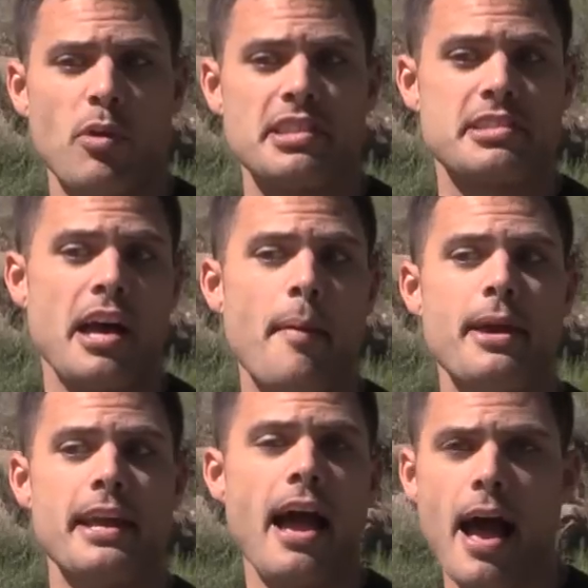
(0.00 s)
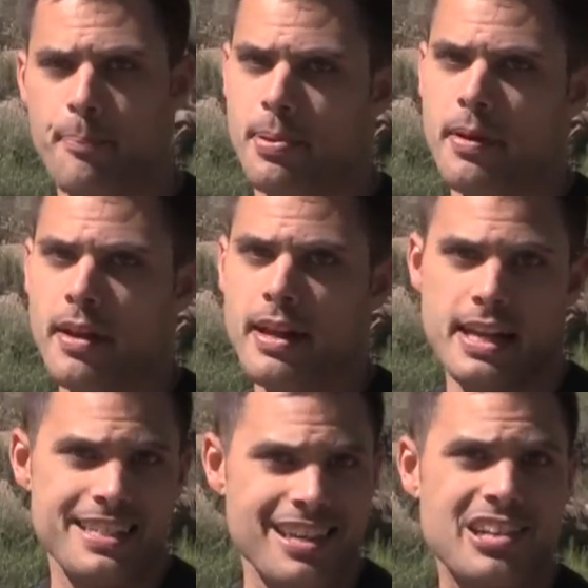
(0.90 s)
what's coming up
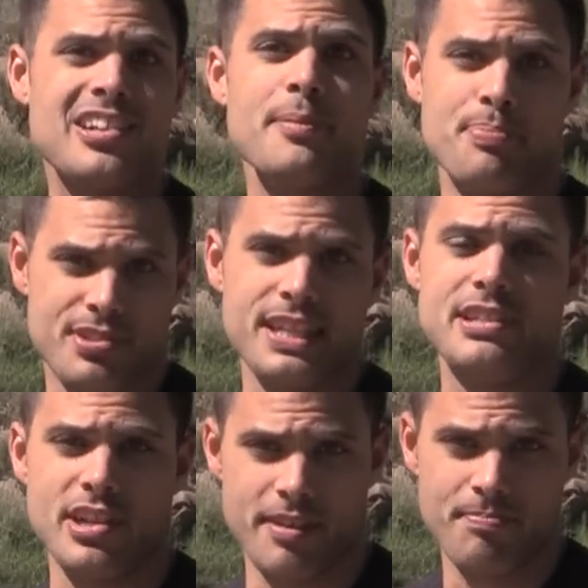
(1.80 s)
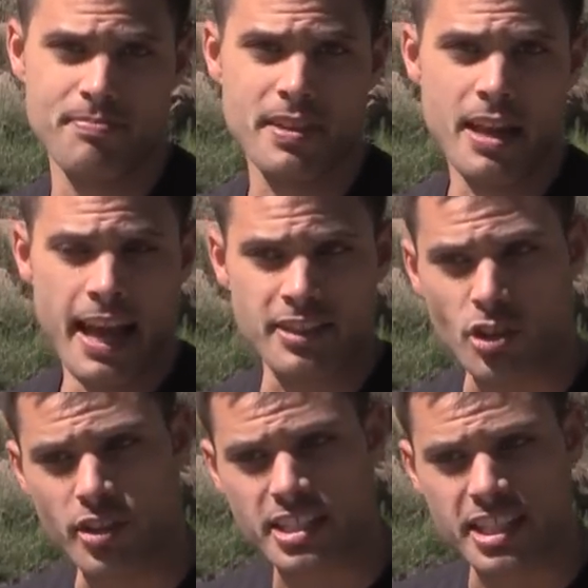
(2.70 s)
is eclipse season. And
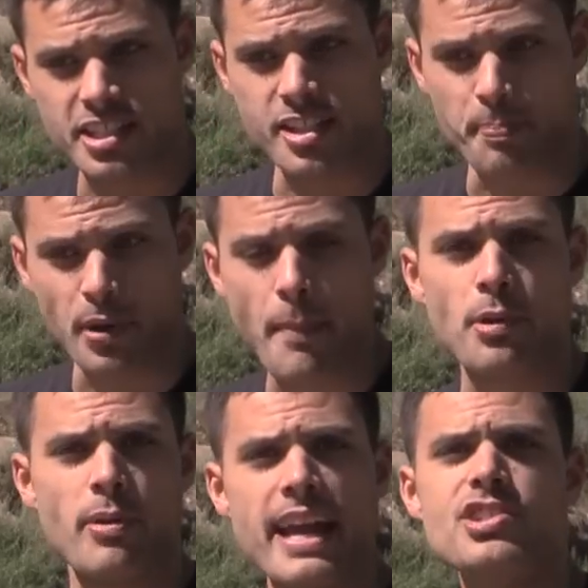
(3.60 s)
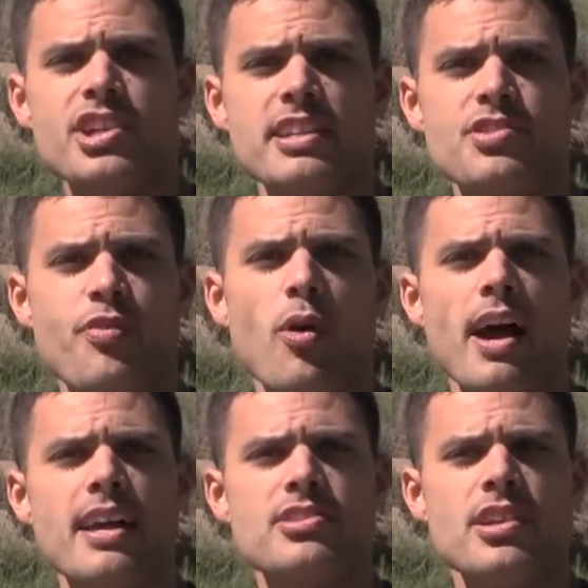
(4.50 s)
so this is the preparations for
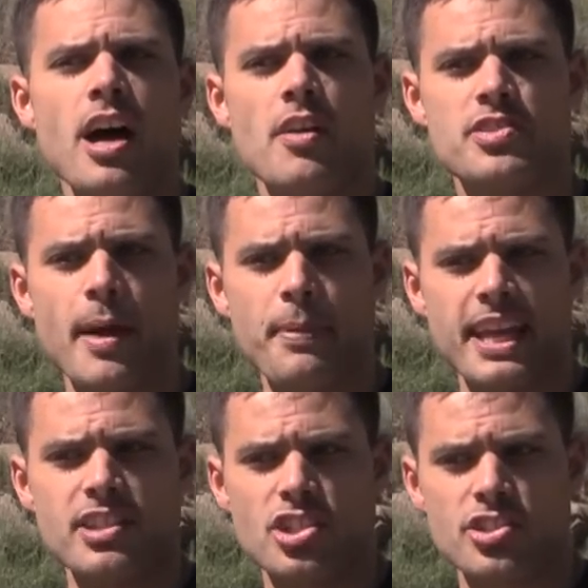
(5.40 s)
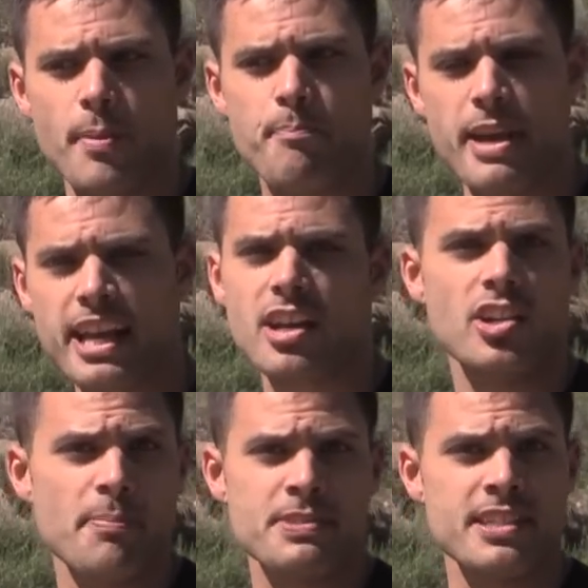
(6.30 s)
us of stepping into some big
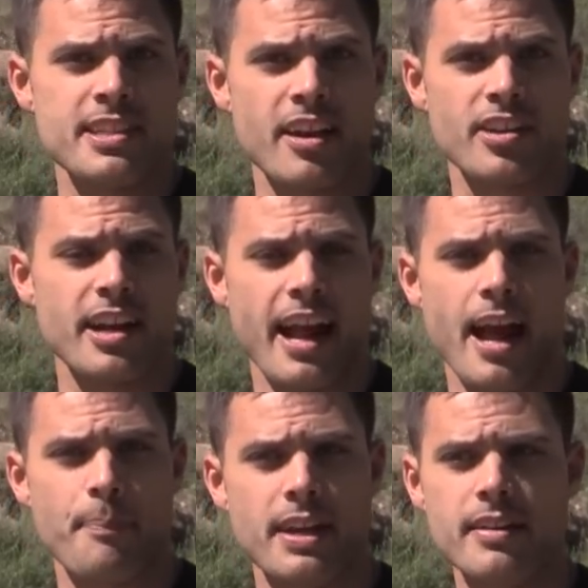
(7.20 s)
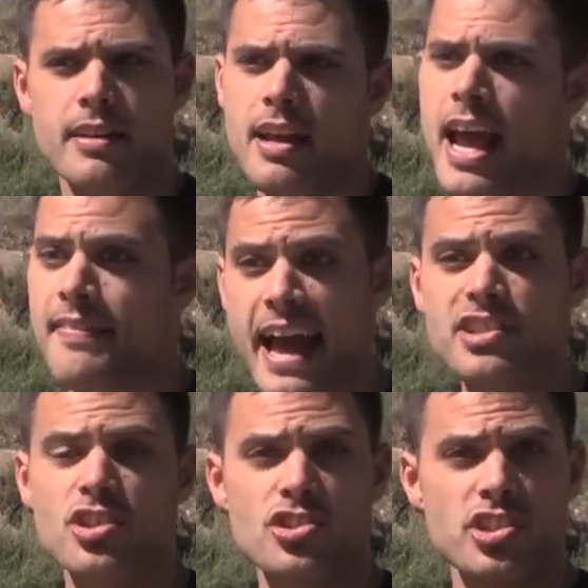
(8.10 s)
eclipses that are gonna happen. And
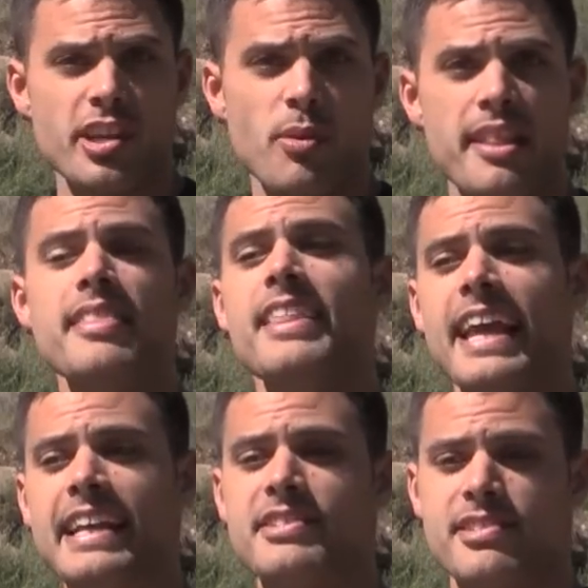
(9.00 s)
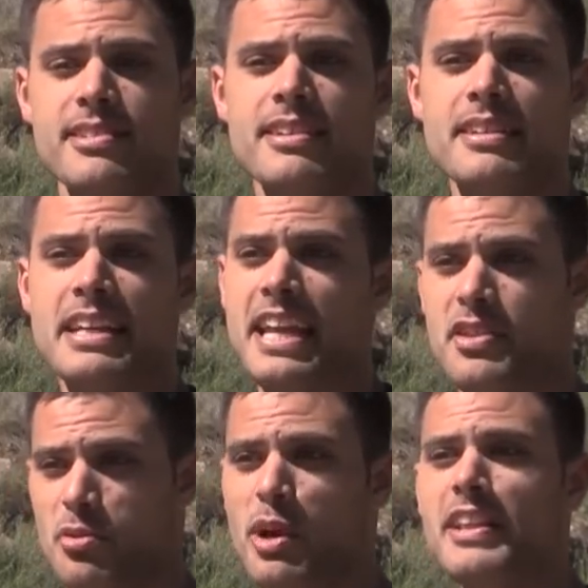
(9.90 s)
that's usually when things
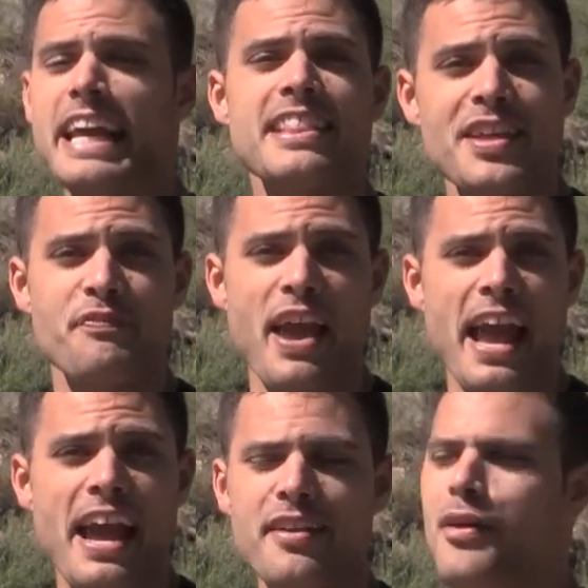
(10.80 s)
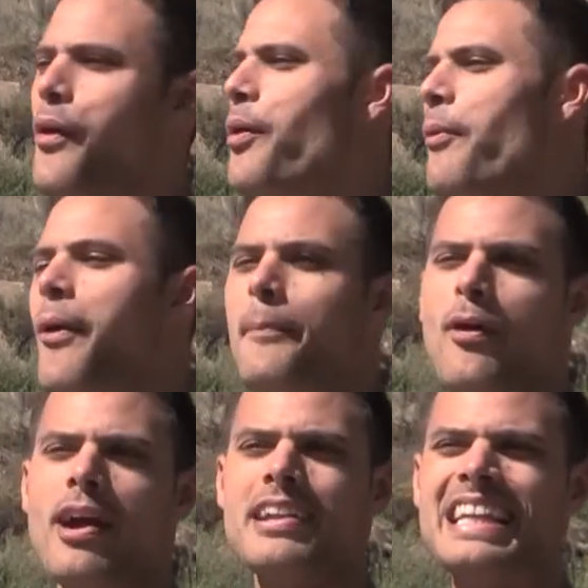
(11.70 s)
either really hit the fan or more
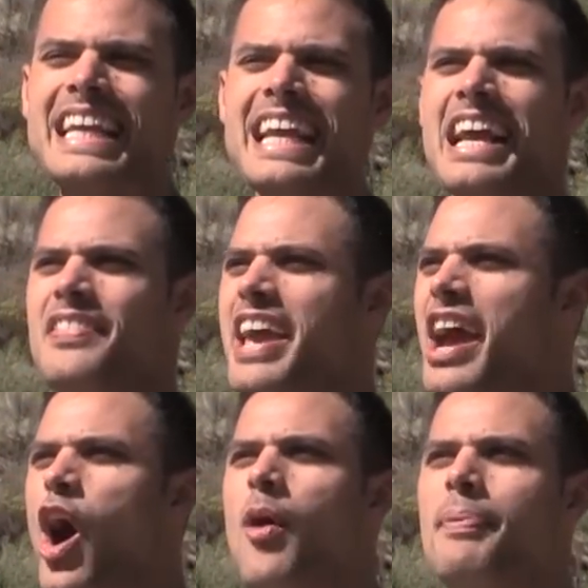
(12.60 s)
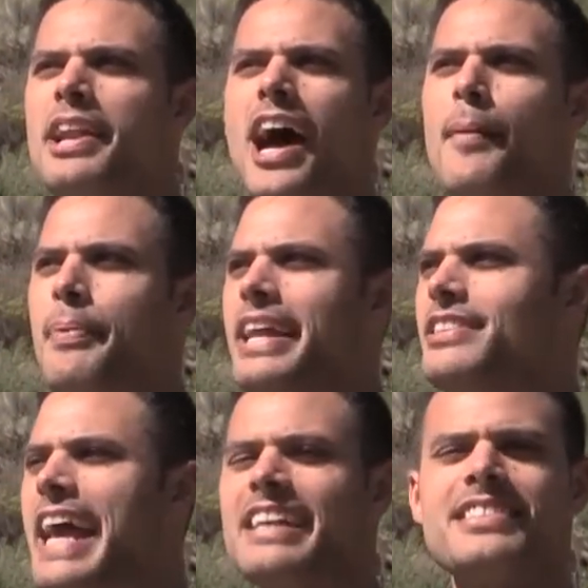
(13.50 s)
importantly, they open up
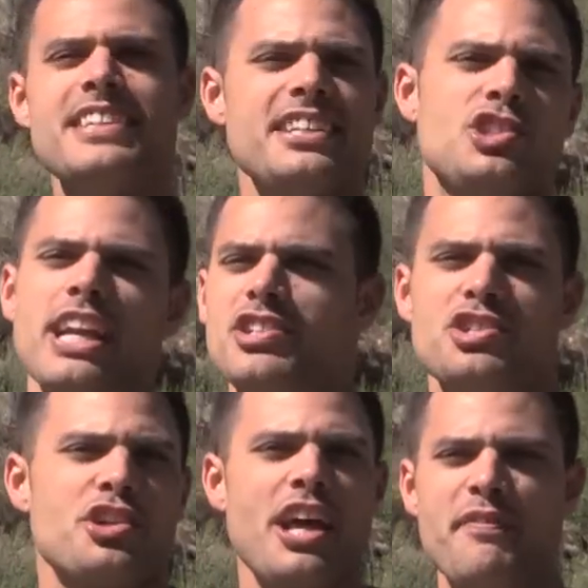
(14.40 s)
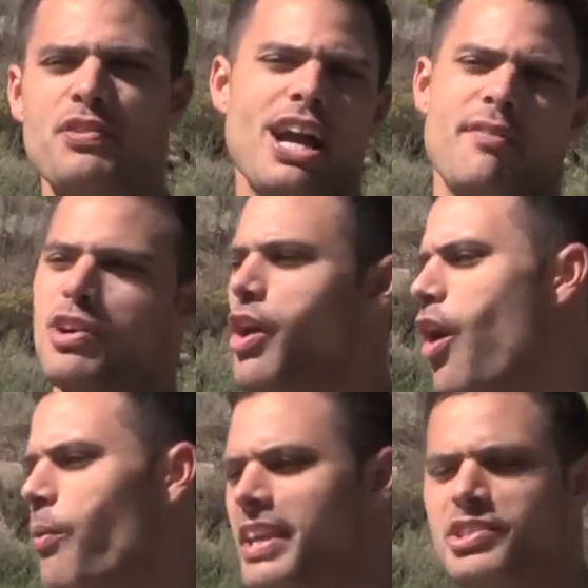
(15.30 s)
and destiny changes your life forever.
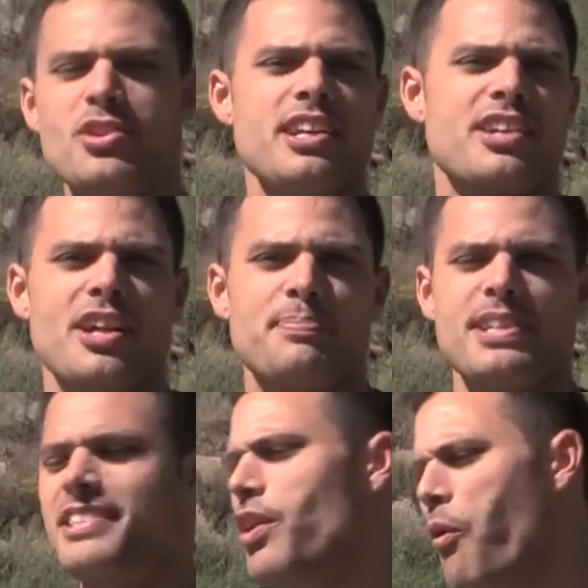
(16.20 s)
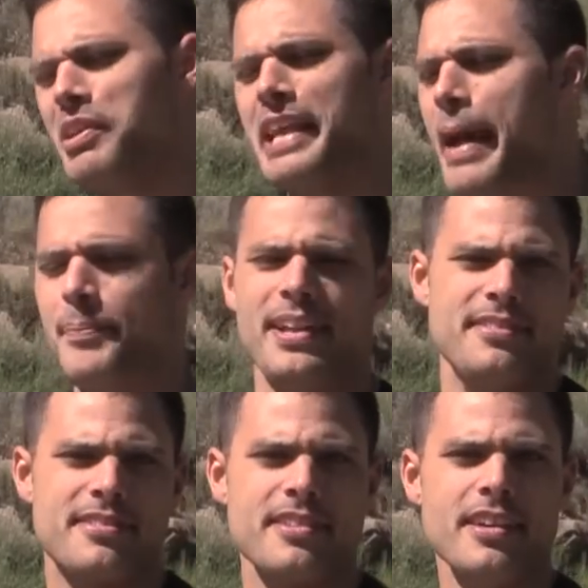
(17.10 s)
Always through the eclipses, it always
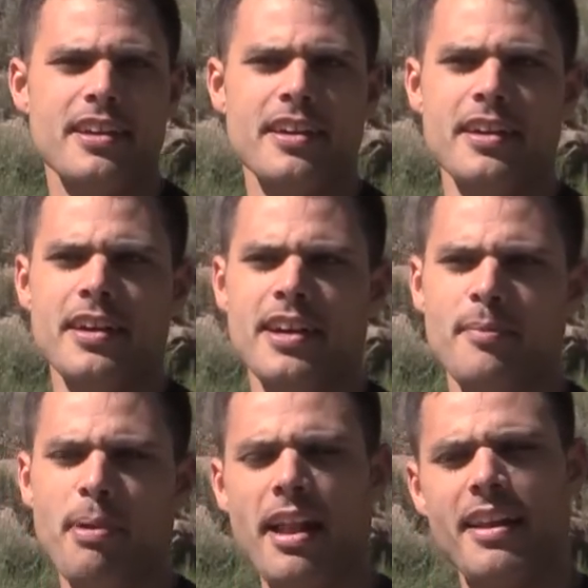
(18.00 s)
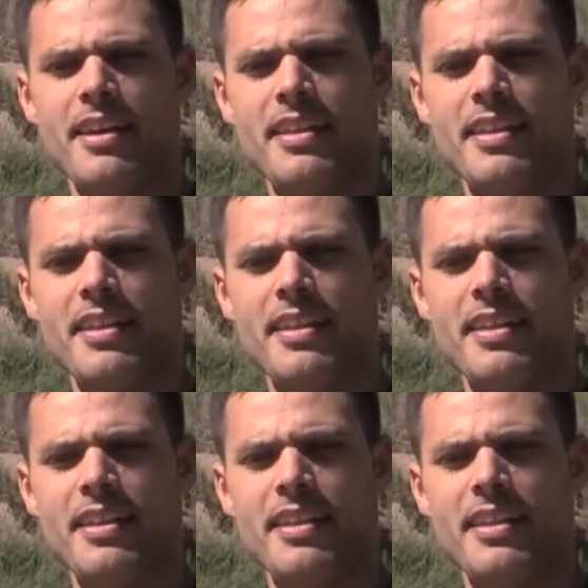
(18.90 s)
happens. But